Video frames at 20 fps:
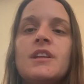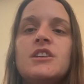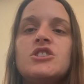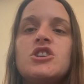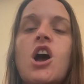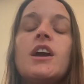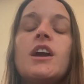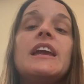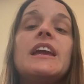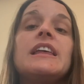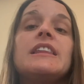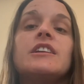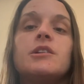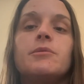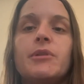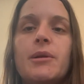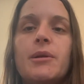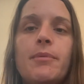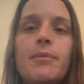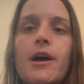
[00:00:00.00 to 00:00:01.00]
talking a little
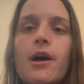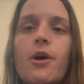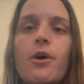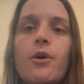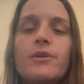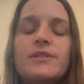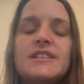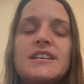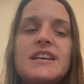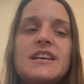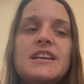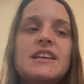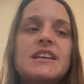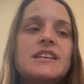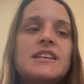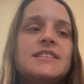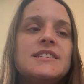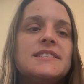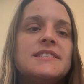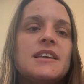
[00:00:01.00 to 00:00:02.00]
bit about
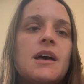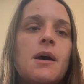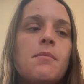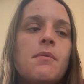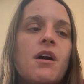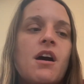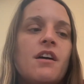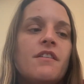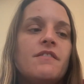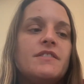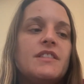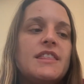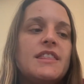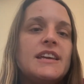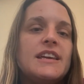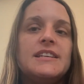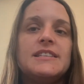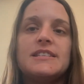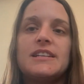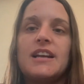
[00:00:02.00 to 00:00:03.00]
some of the
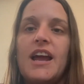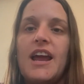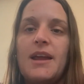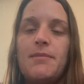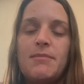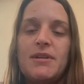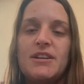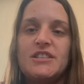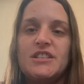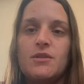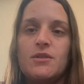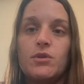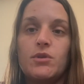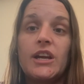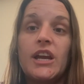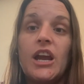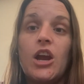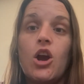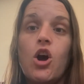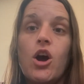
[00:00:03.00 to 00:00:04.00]
things that I had mentioned
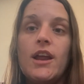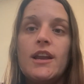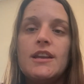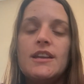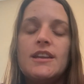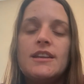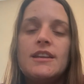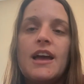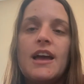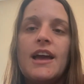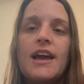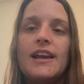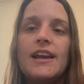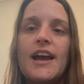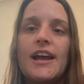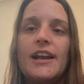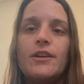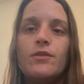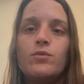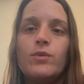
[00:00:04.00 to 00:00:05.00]
working on and
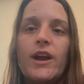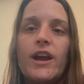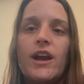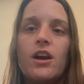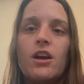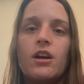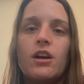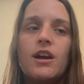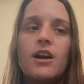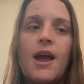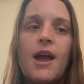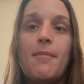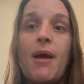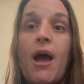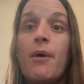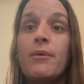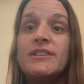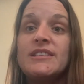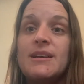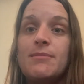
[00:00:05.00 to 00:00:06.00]
kind of where I'm
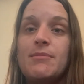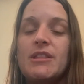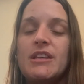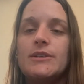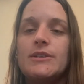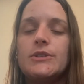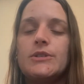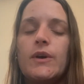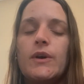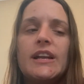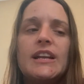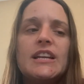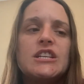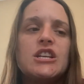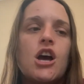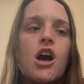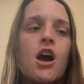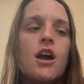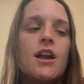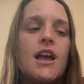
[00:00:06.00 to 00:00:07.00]
at with some of those. So I'm going to
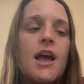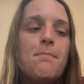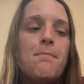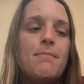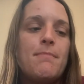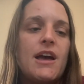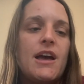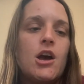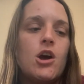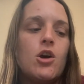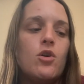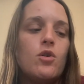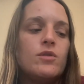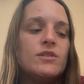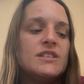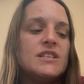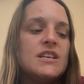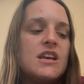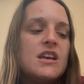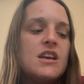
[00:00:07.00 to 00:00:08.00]
talk
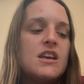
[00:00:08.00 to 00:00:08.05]
about